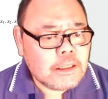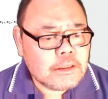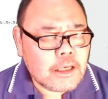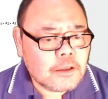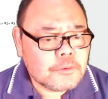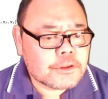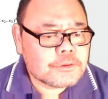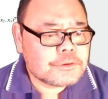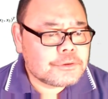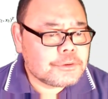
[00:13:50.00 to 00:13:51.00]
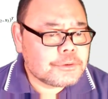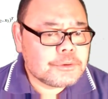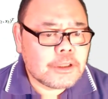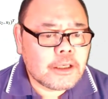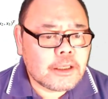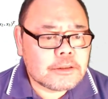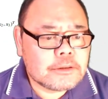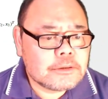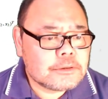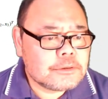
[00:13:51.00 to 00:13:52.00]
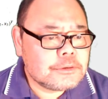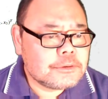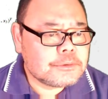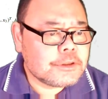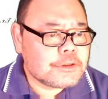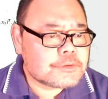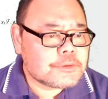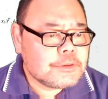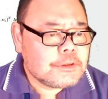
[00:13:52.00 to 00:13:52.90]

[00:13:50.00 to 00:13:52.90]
and how we're going to uh, do this.